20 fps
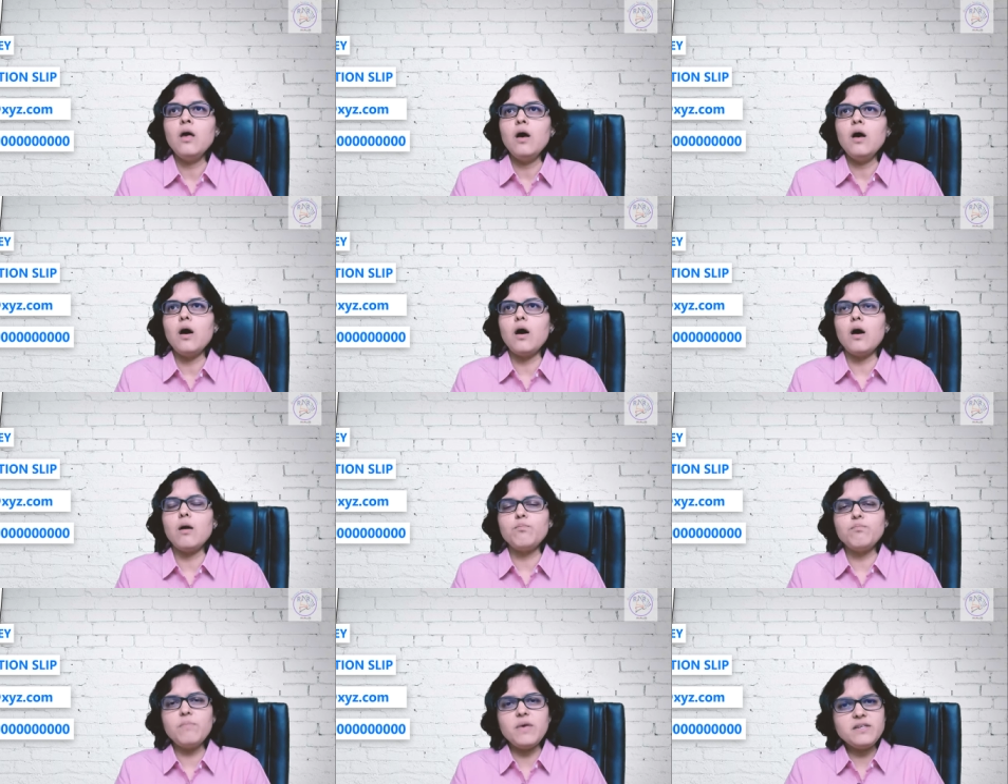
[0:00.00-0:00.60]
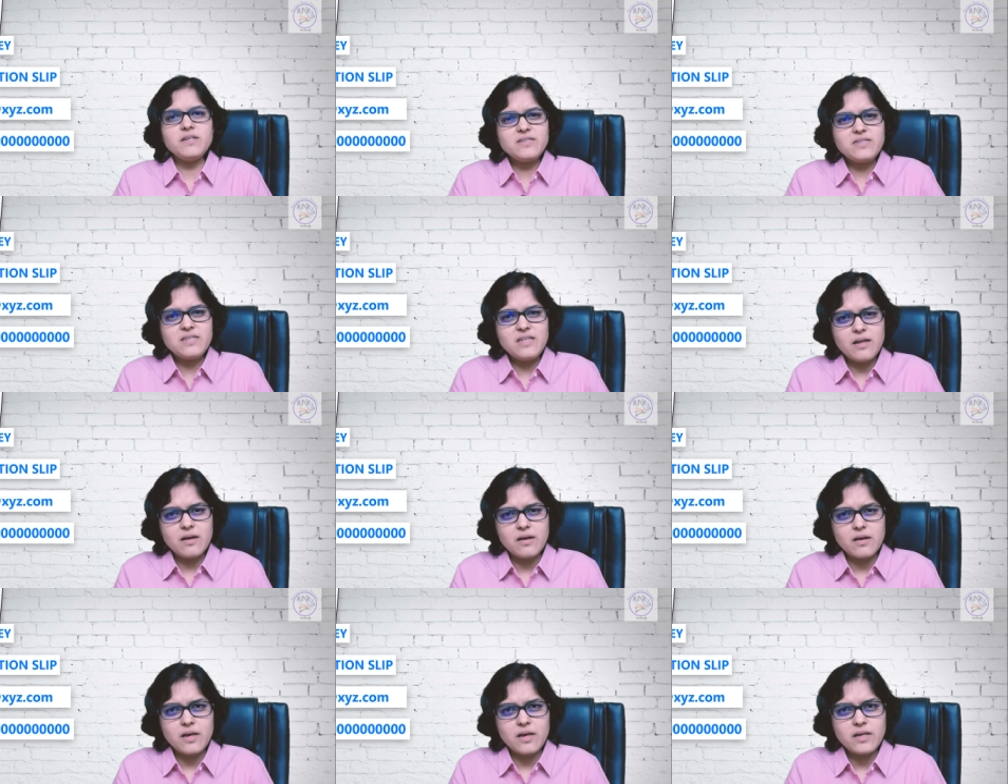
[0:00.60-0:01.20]
Uh, is
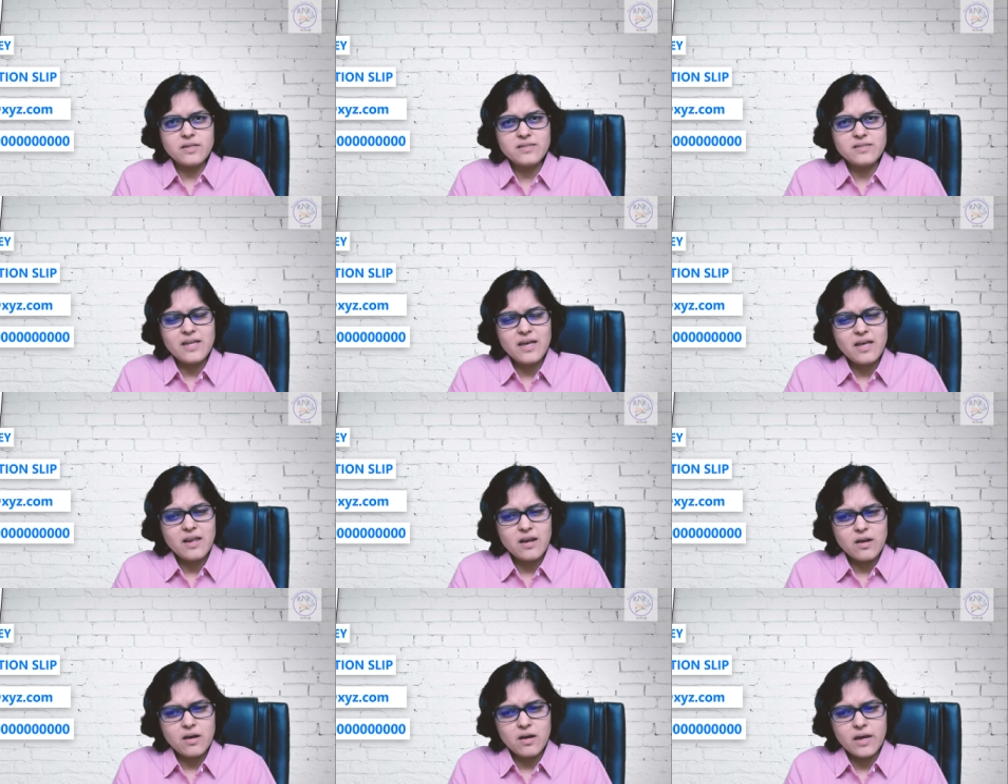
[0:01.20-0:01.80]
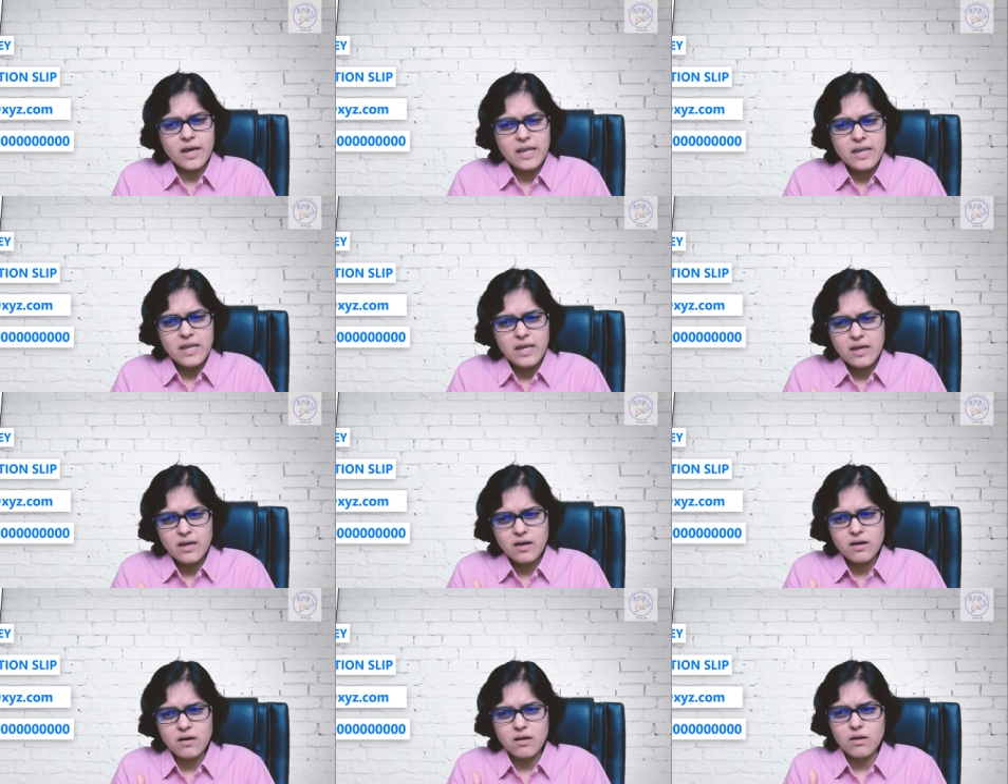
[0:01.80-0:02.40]
is there
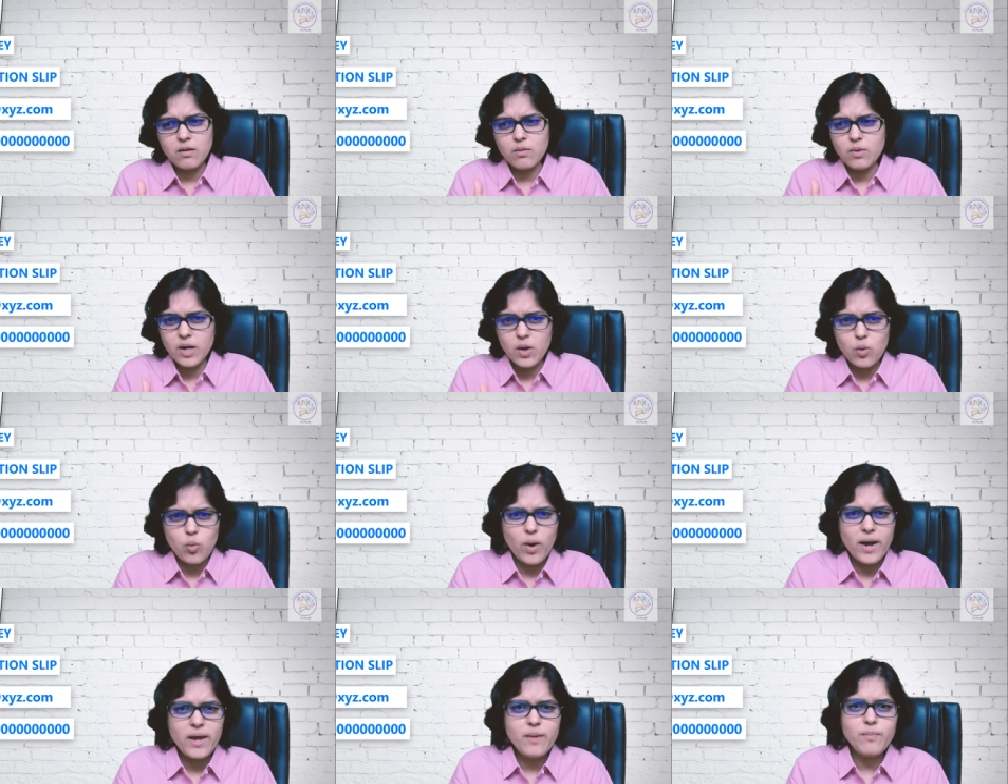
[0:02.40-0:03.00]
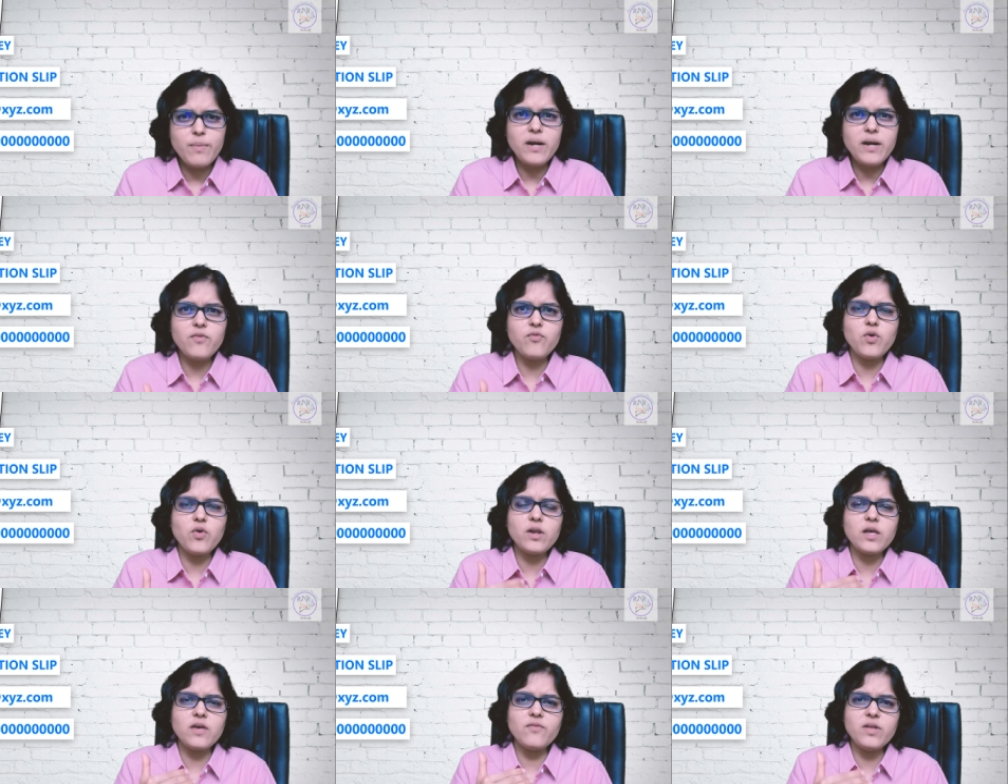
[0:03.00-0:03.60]
any uh, requirement
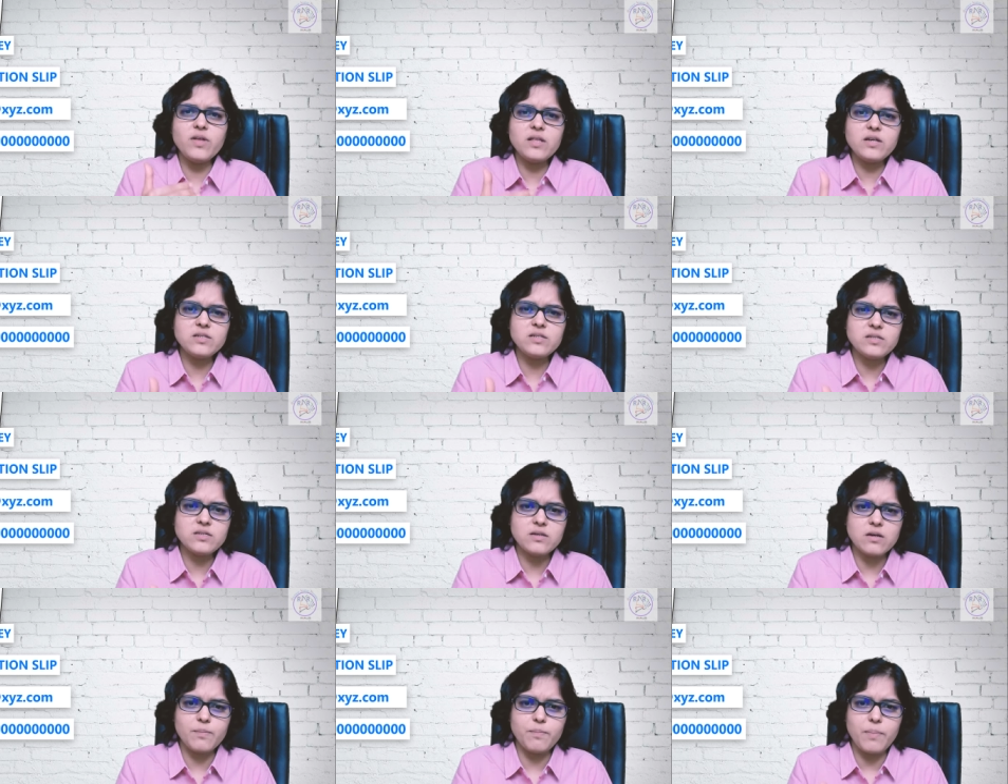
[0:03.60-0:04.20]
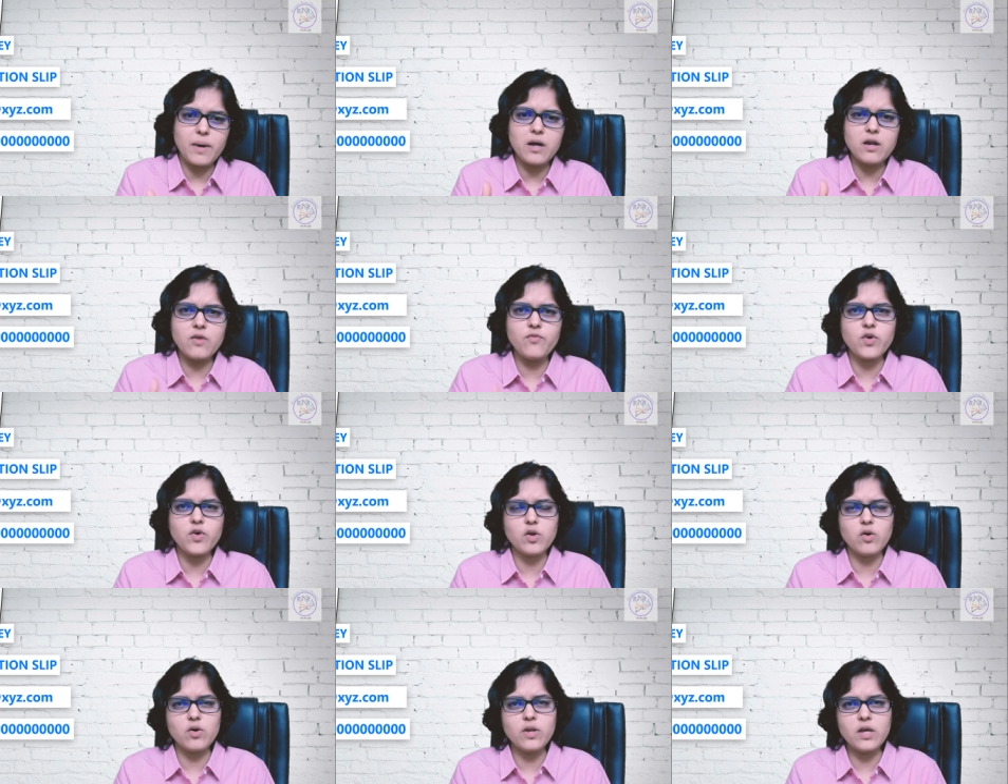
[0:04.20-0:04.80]
for giving this uh, power of
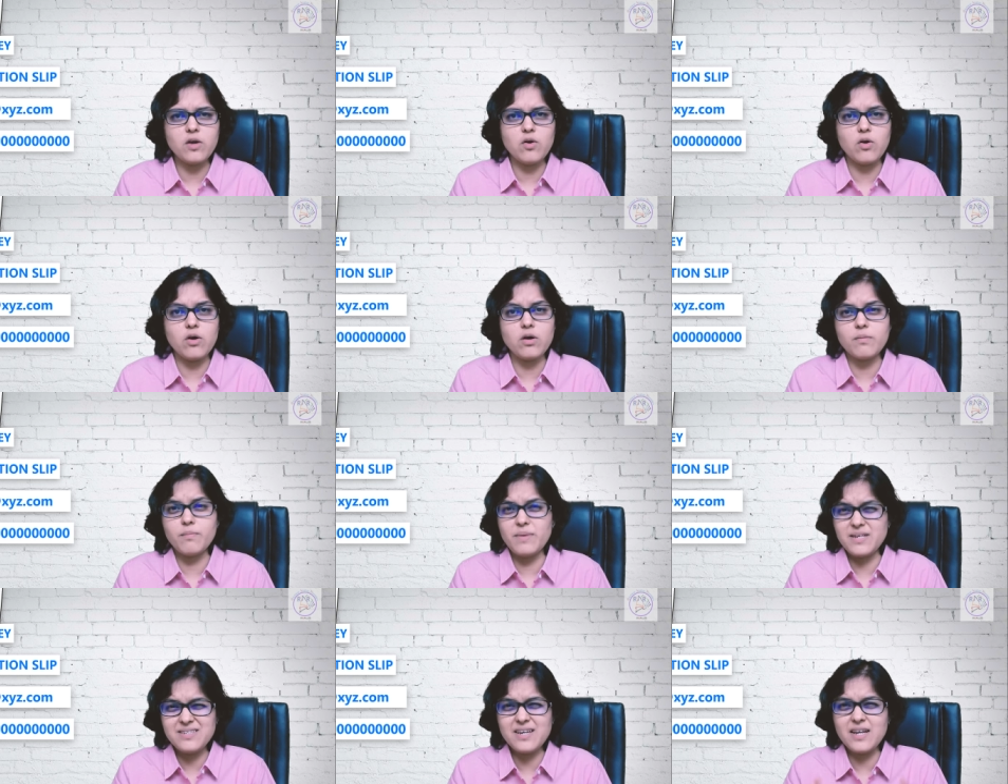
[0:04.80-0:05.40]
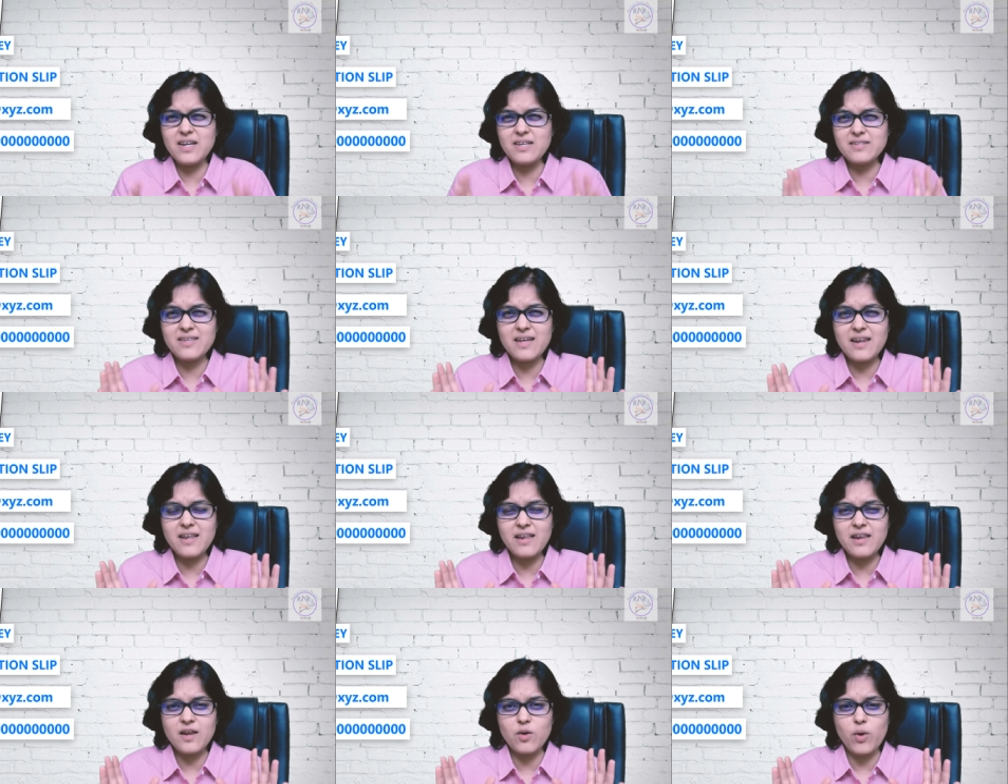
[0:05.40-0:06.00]
attorney, or basically is there
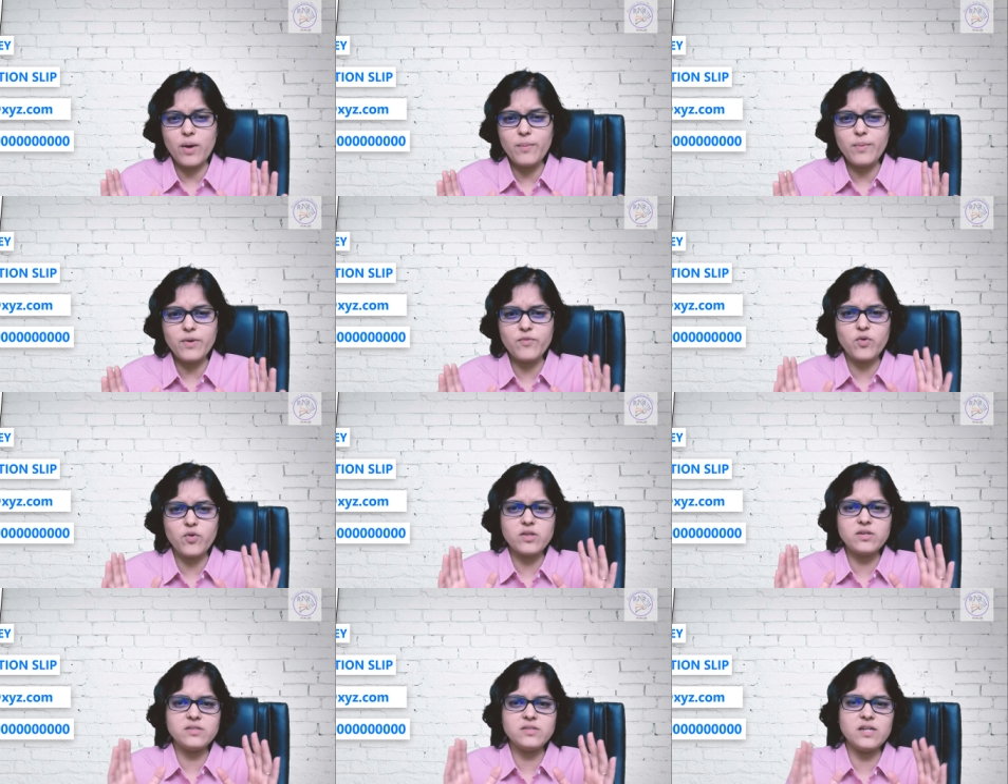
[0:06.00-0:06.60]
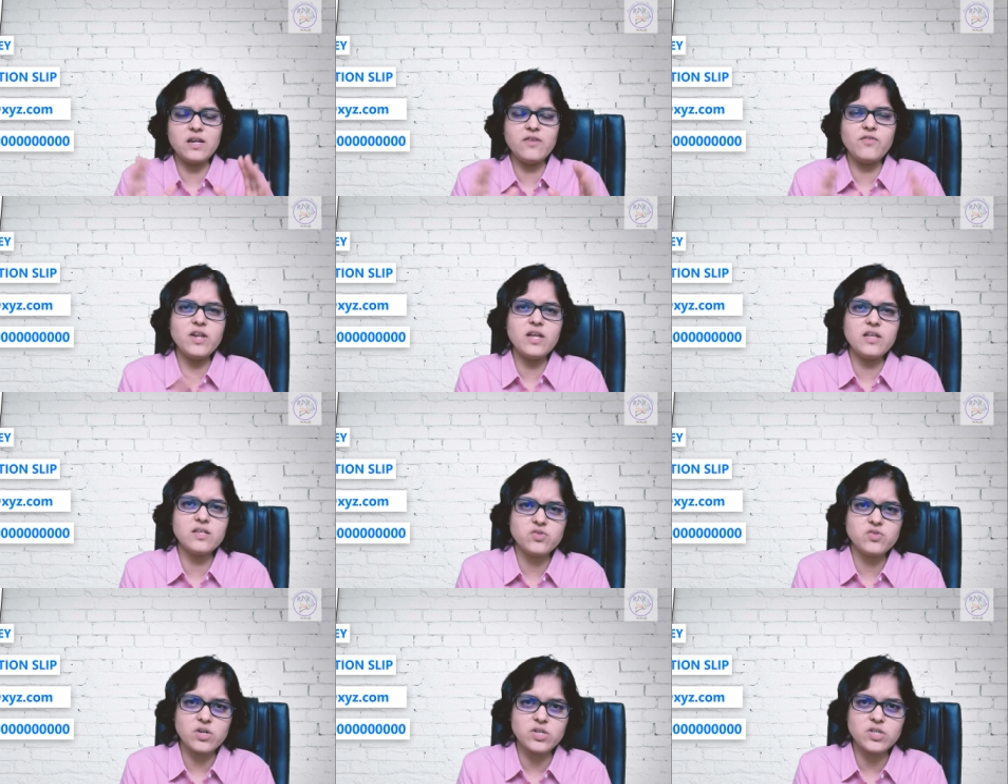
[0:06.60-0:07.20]
any requirement for this delivery
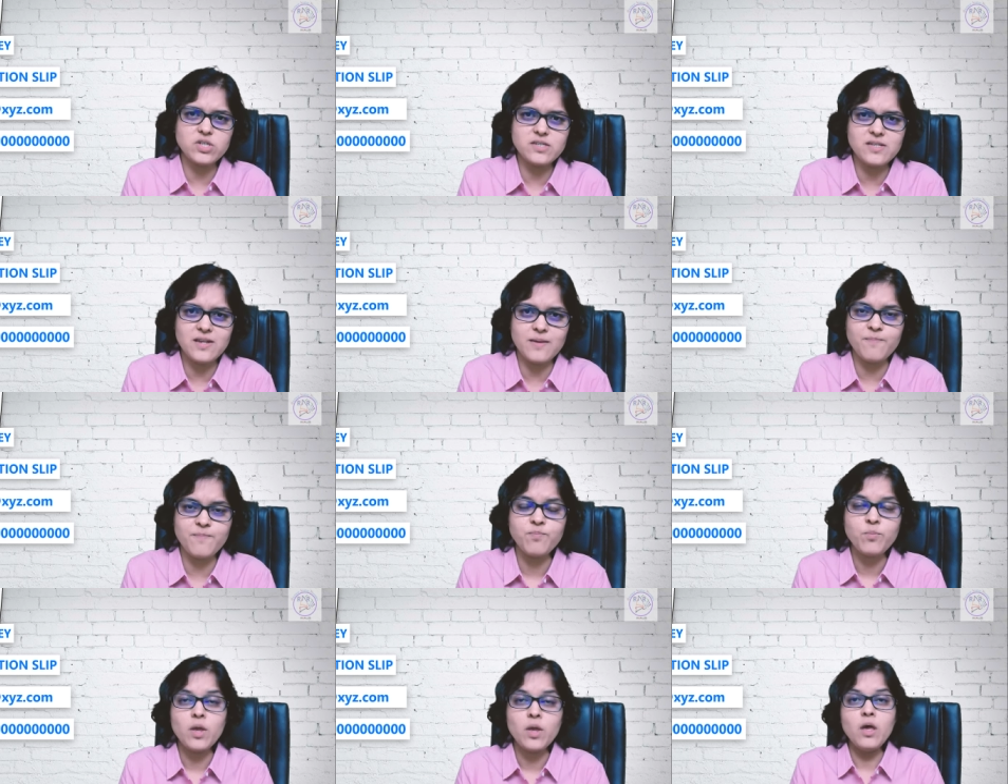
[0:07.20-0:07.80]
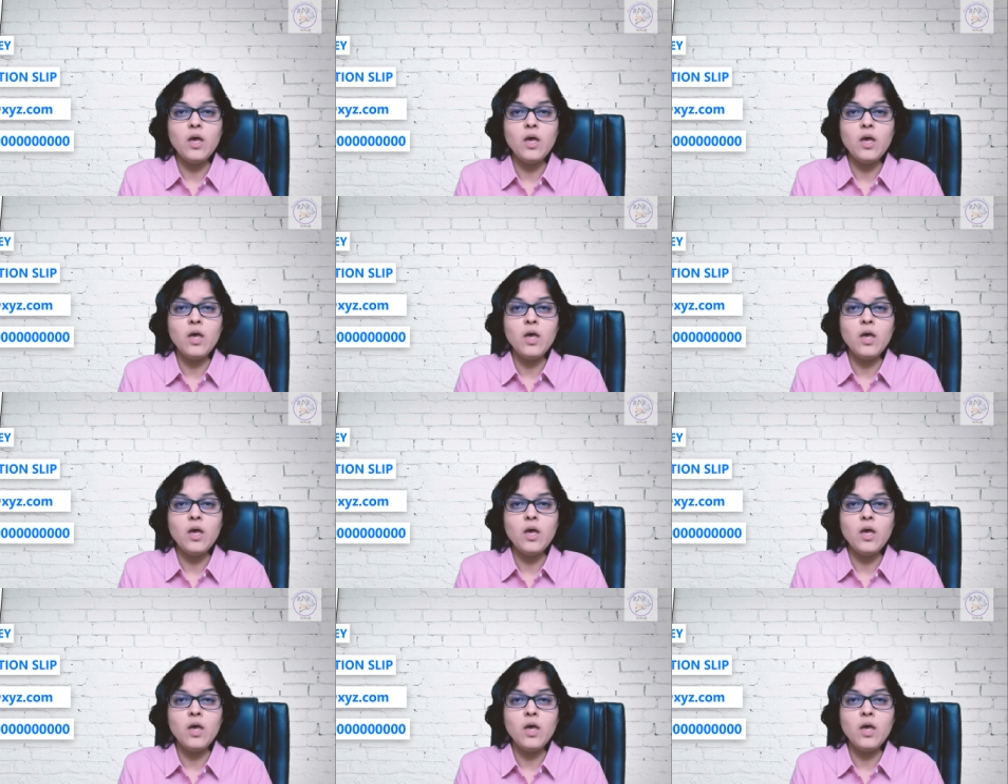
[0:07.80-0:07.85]
instruction slip